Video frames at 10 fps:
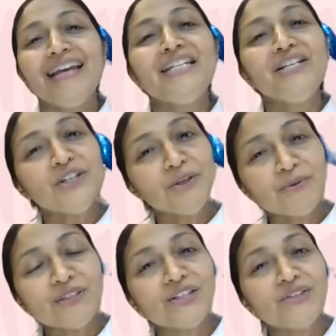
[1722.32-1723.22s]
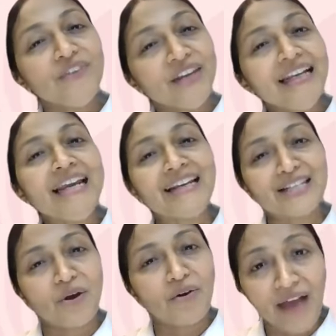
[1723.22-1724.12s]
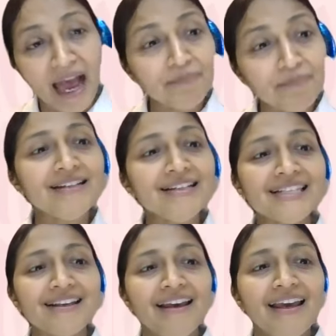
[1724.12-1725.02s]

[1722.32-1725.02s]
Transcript: It induces feelings of happiness,